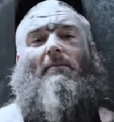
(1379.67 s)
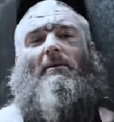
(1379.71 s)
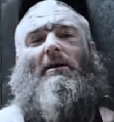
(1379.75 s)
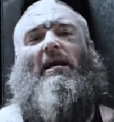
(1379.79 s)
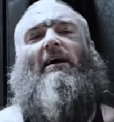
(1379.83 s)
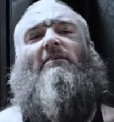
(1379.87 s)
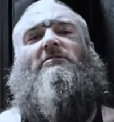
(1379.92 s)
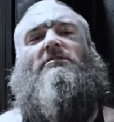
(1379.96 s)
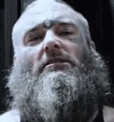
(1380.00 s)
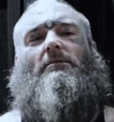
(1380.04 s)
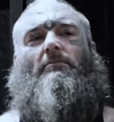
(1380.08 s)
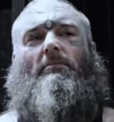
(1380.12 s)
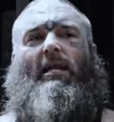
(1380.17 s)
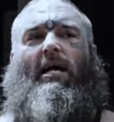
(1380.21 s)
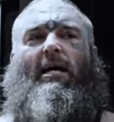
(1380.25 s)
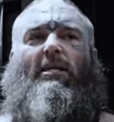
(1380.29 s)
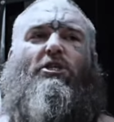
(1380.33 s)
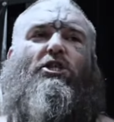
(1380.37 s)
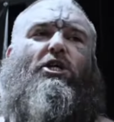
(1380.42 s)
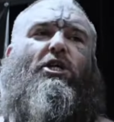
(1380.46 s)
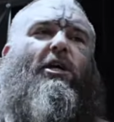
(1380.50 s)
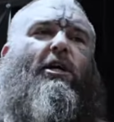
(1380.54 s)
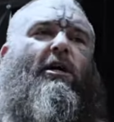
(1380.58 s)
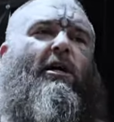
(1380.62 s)
I'm going to have some
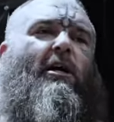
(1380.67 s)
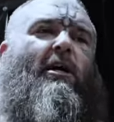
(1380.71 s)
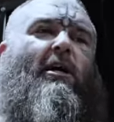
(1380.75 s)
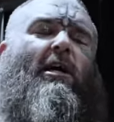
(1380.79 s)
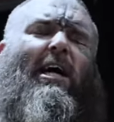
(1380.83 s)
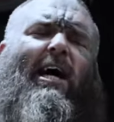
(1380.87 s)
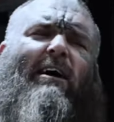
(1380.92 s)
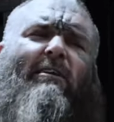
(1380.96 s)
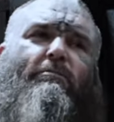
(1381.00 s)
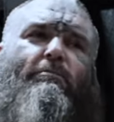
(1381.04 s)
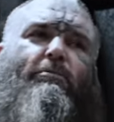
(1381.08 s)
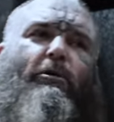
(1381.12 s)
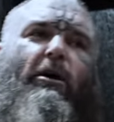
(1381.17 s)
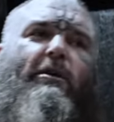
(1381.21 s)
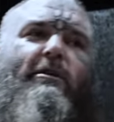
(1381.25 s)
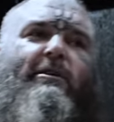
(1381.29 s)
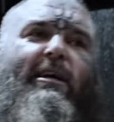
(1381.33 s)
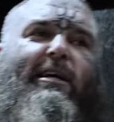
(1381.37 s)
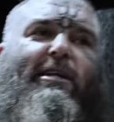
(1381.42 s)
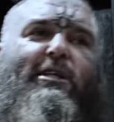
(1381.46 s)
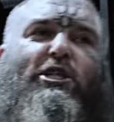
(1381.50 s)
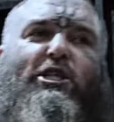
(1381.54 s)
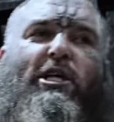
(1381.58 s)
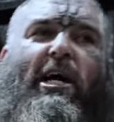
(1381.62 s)
lunch, have a
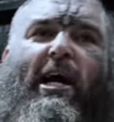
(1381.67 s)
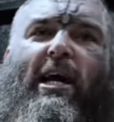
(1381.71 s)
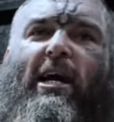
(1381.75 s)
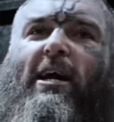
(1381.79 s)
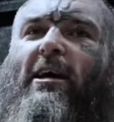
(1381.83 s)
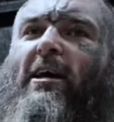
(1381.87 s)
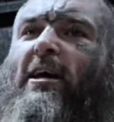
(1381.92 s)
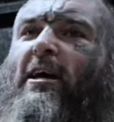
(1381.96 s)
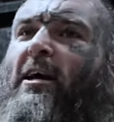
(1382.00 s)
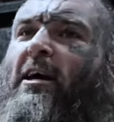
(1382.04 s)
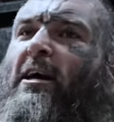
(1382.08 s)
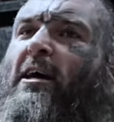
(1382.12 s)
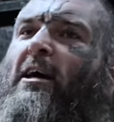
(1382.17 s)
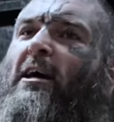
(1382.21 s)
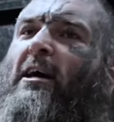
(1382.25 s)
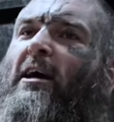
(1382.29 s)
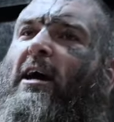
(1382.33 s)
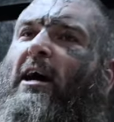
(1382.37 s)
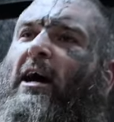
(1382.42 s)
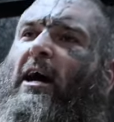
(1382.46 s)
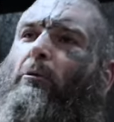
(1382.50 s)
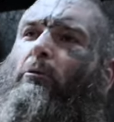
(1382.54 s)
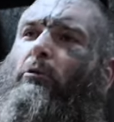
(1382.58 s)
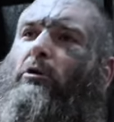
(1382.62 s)
protein shake.
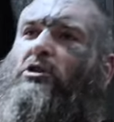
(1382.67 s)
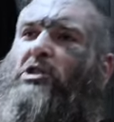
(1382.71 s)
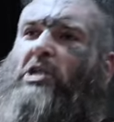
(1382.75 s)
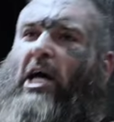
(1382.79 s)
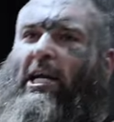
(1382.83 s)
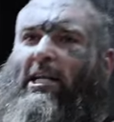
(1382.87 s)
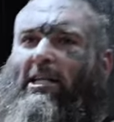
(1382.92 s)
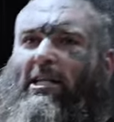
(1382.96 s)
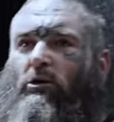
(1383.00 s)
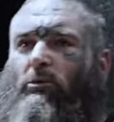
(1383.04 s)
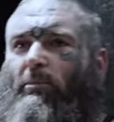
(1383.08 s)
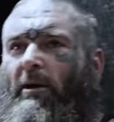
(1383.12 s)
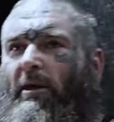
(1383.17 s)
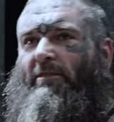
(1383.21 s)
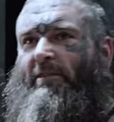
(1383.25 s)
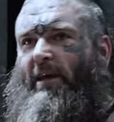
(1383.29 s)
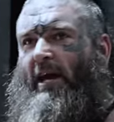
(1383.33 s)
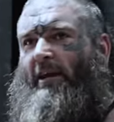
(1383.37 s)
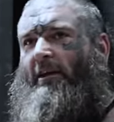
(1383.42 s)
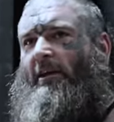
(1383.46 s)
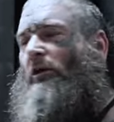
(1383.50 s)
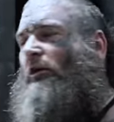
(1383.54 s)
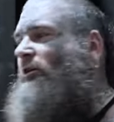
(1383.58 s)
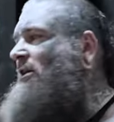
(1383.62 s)
We'll chat a little
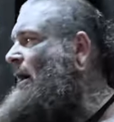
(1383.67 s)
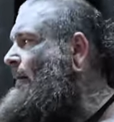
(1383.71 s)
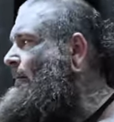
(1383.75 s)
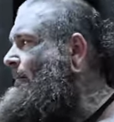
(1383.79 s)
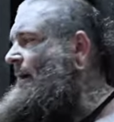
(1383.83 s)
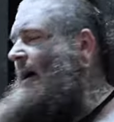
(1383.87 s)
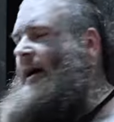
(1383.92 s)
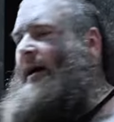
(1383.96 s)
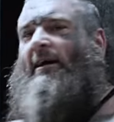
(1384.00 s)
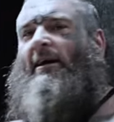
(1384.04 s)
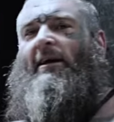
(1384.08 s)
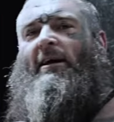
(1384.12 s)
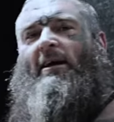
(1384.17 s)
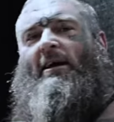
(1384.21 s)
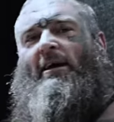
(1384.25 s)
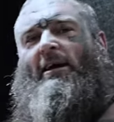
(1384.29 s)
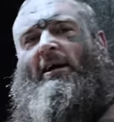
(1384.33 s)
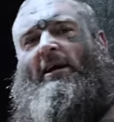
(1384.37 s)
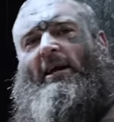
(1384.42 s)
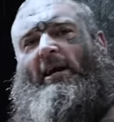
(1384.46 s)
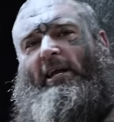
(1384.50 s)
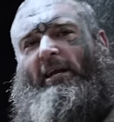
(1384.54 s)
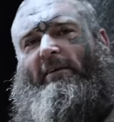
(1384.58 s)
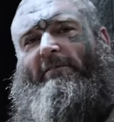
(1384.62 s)
then, and I'll come back
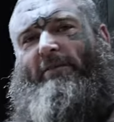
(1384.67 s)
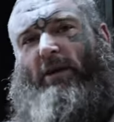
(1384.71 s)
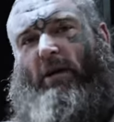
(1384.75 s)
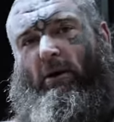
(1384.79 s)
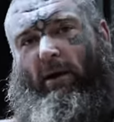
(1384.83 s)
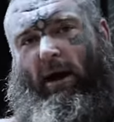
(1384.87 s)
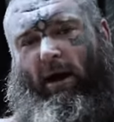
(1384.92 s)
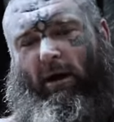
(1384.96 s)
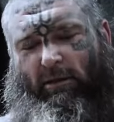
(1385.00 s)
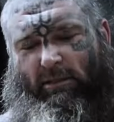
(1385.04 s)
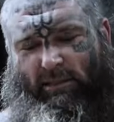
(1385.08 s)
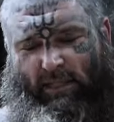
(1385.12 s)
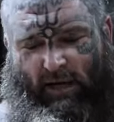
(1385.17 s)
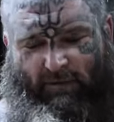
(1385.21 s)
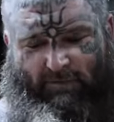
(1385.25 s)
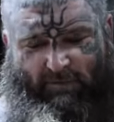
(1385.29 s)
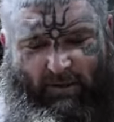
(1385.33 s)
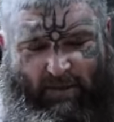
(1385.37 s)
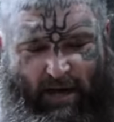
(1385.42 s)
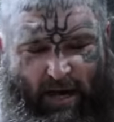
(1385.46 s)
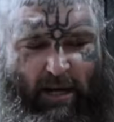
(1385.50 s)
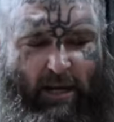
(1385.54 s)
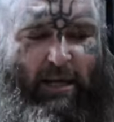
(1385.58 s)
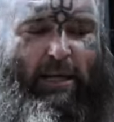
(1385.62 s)
in a few hours after
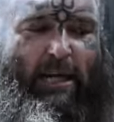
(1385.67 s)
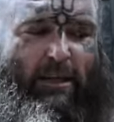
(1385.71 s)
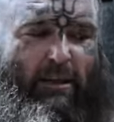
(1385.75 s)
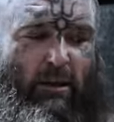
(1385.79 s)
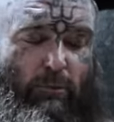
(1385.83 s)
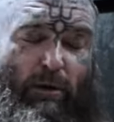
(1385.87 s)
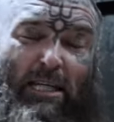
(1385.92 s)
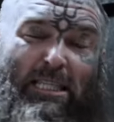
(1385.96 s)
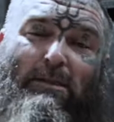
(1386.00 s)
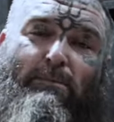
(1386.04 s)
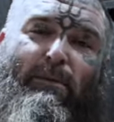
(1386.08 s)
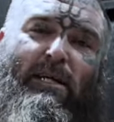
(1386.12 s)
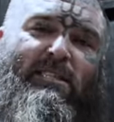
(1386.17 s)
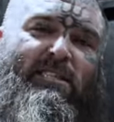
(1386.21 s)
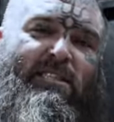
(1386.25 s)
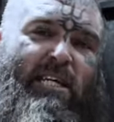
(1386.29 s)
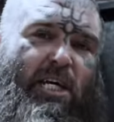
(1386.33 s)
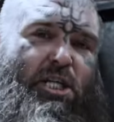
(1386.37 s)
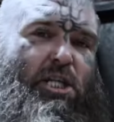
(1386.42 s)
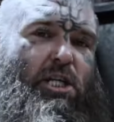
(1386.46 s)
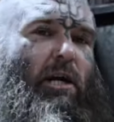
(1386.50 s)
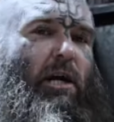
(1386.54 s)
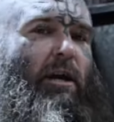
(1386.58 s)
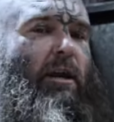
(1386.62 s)
that and get the rest of my
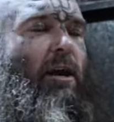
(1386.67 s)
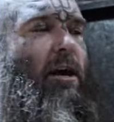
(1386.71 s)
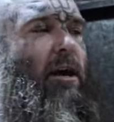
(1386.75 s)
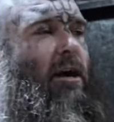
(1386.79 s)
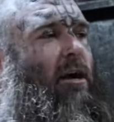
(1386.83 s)
session in,